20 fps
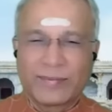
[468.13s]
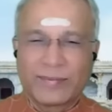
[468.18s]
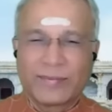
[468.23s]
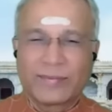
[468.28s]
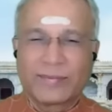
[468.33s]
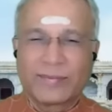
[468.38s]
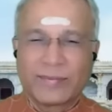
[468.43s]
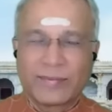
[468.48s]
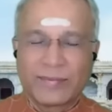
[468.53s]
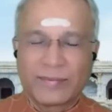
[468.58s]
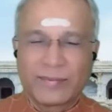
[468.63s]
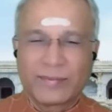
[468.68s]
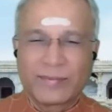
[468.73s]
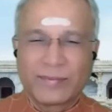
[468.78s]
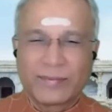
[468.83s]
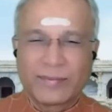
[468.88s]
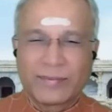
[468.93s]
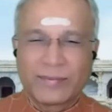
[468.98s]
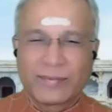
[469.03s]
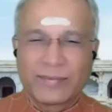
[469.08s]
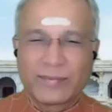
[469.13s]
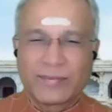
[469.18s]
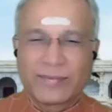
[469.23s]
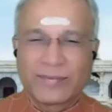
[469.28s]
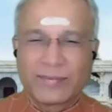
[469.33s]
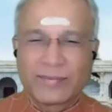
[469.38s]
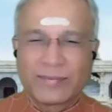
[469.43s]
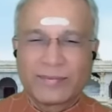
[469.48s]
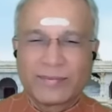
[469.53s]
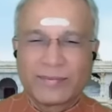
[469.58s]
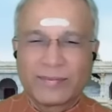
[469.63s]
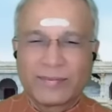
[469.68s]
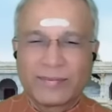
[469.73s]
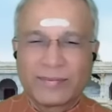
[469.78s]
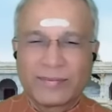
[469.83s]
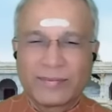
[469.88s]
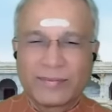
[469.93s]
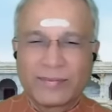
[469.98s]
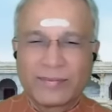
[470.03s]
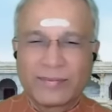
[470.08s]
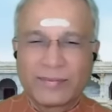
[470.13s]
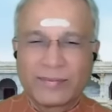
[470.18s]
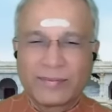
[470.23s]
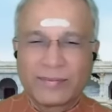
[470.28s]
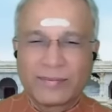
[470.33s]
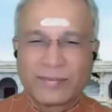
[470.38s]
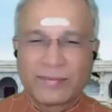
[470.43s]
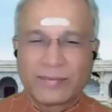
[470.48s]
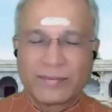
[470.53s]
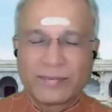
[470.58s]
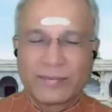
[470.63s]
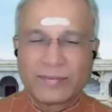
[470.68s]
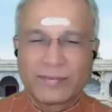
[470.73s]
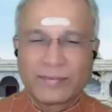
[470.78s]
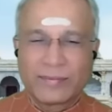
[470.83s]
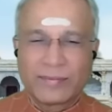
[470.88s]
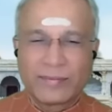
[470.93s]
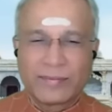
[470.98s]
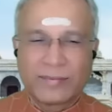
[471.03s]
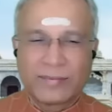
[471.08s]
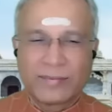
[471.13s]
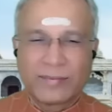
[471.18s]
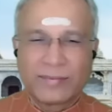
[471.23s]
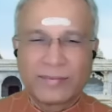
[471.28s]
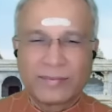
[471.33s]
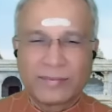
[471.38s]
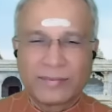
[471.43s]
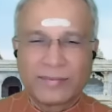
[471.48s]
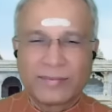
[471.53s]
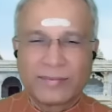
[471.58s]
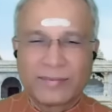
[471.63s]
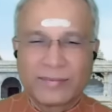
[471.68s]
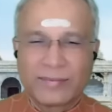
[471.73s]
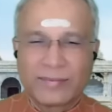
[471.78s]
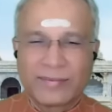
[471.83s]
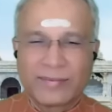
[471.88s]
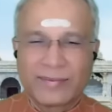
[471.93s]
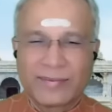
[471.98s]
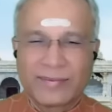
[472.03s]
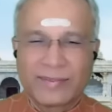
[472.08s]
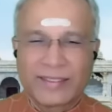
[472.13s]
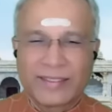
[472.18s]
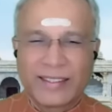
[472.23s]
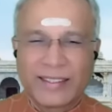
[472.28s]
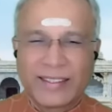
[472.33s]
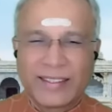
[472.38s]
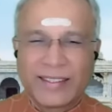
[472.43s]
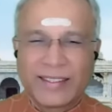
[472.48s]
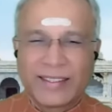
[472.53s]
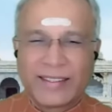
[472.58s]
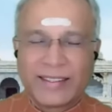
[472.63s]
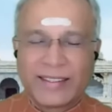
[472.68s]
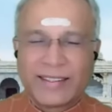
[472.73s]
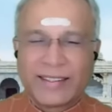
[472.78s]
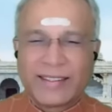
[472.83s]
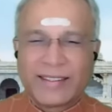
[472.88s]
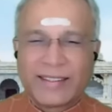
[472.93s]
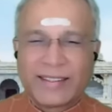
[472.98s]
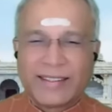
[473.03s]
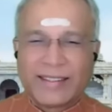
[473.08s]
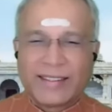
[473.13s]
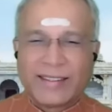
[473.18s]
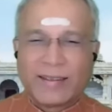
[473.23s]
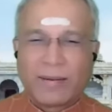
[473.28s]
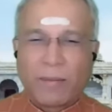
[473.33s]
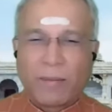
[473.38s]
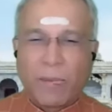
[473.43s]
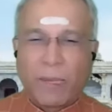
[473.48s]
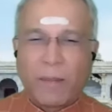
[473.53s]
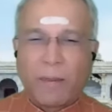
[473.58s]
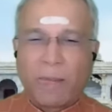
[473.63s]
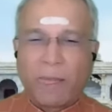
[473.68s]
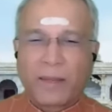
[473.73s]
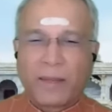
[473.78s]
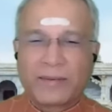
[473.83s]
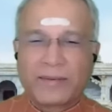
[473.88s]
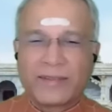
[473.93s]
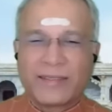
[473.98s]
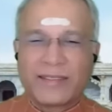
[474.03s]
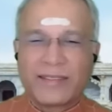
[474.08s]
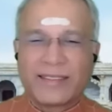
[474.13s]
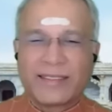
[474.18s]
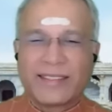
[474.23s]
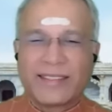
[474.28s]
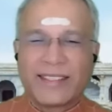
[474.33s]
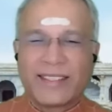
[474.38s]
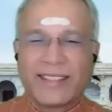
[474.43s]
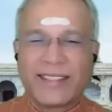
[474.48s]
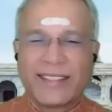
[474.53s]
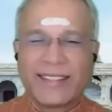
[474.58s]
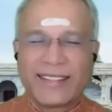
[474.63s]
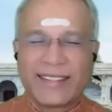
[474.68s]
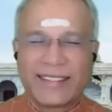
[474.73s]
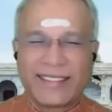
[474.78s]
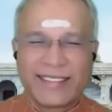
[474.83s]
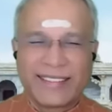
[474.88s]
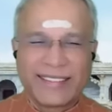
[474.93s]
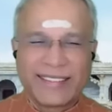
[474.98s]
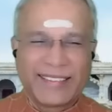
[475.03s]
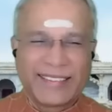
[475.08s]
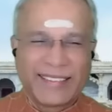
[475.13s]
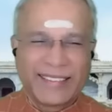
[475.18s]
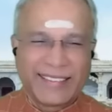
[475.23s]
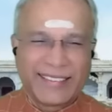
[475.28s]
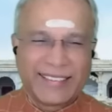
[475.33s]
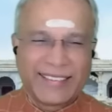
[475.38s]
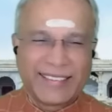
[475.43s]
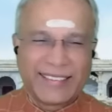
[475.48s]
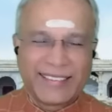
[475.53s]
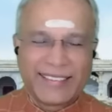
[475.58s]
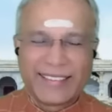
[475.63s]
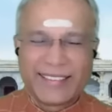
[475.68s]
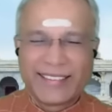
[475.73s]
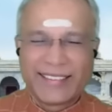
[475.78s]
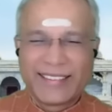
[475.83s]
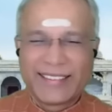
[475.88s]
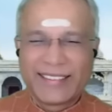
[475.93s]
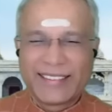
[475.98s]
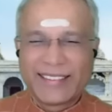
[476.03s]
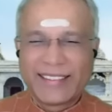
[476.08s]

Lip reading: This person isn't speaking.